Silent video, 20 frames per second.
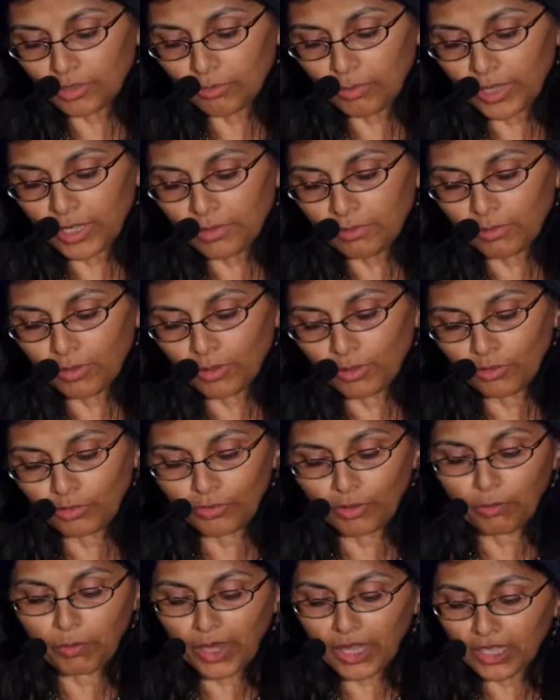people
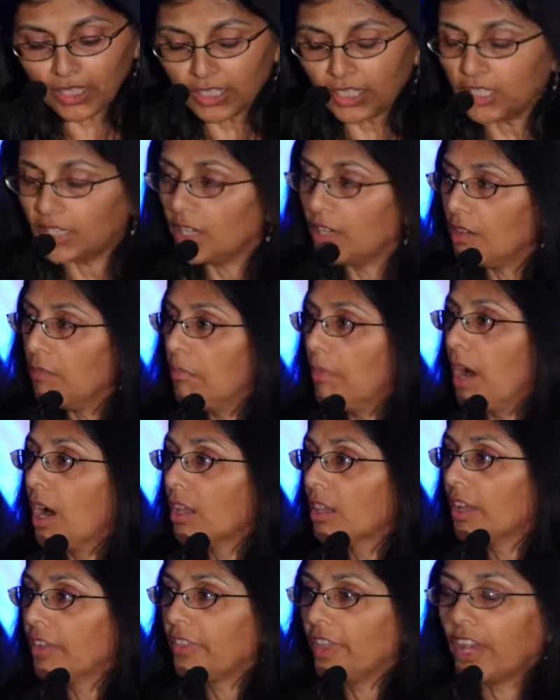from India,
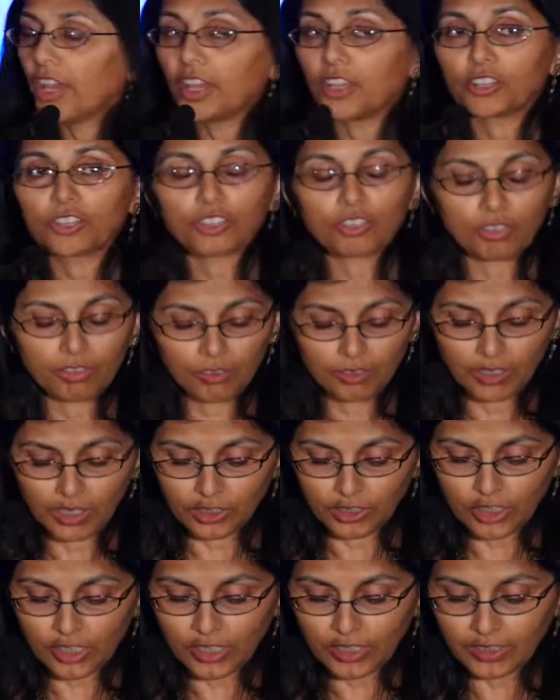Bangladesh,
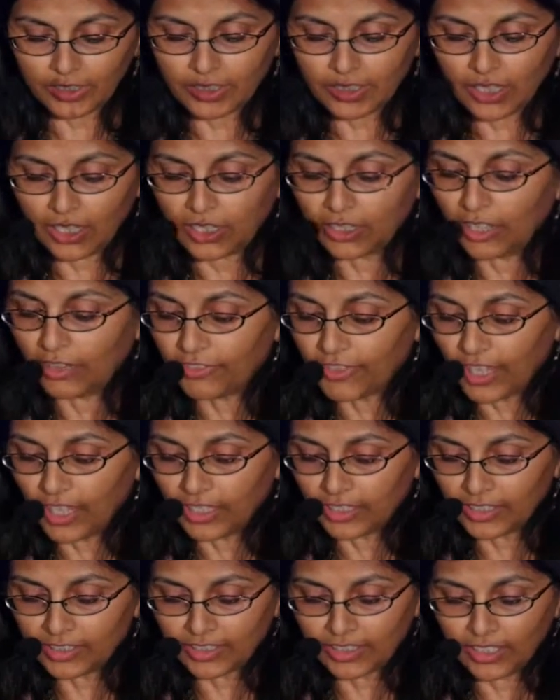Tajikistan,
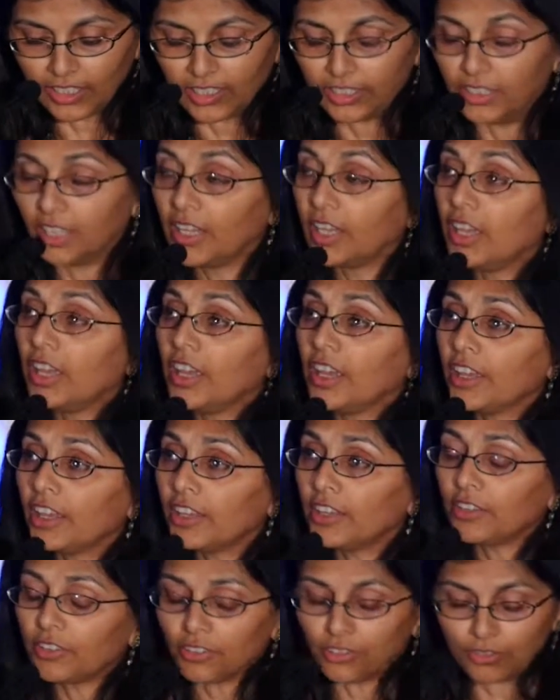Afghanistan
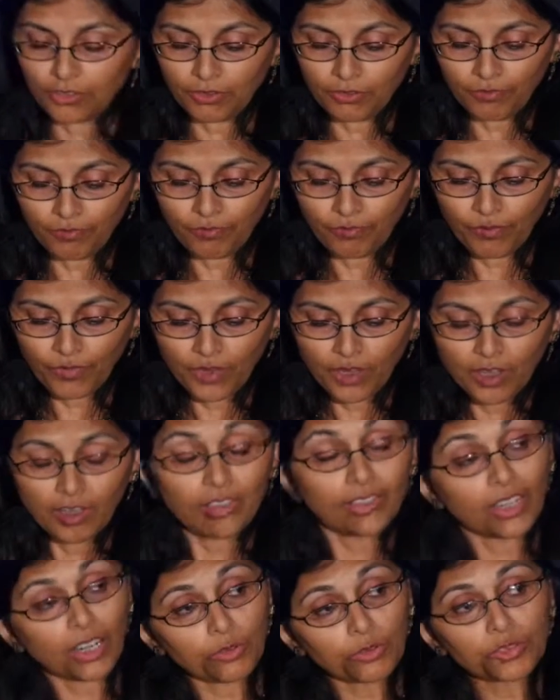hear
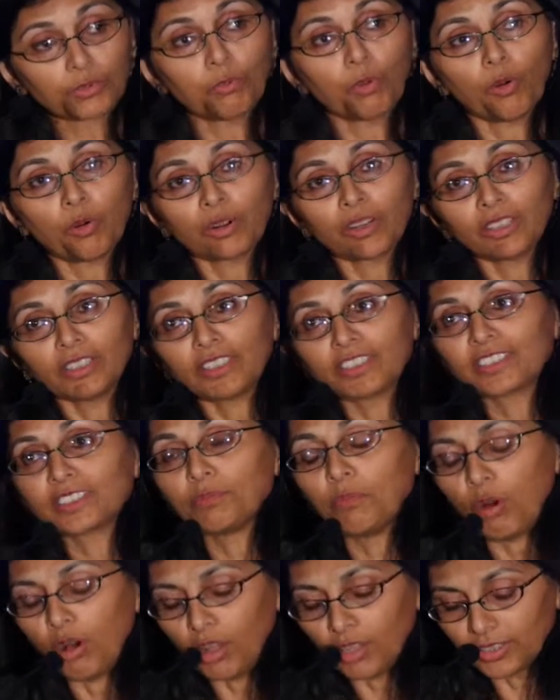that I was born in a
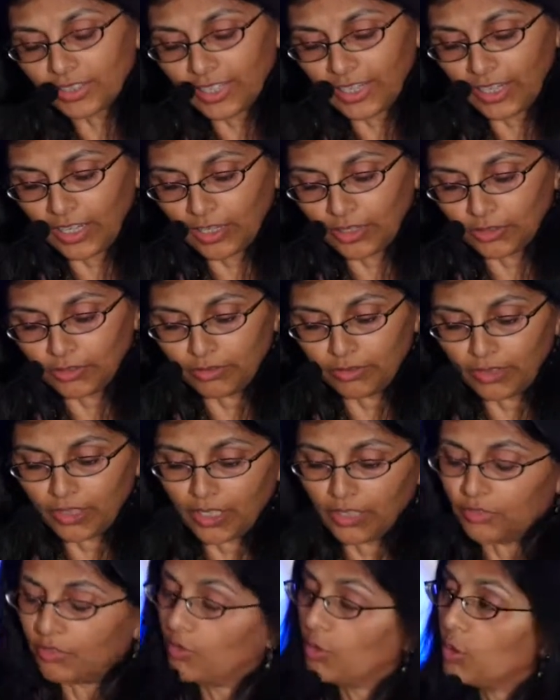small town
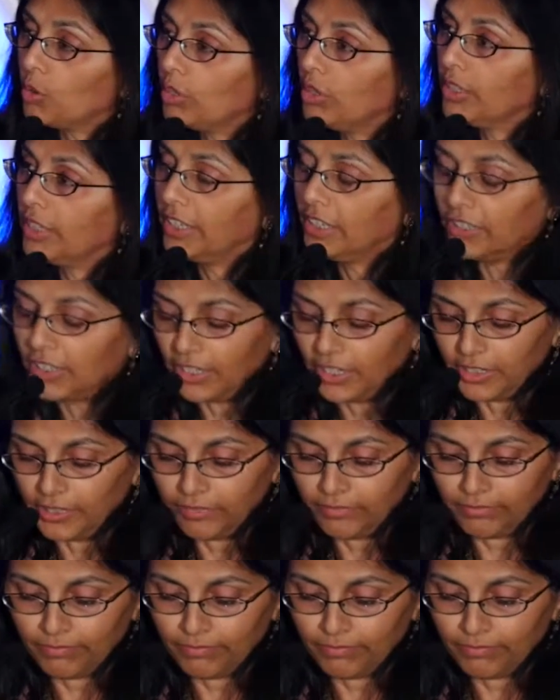in rural India,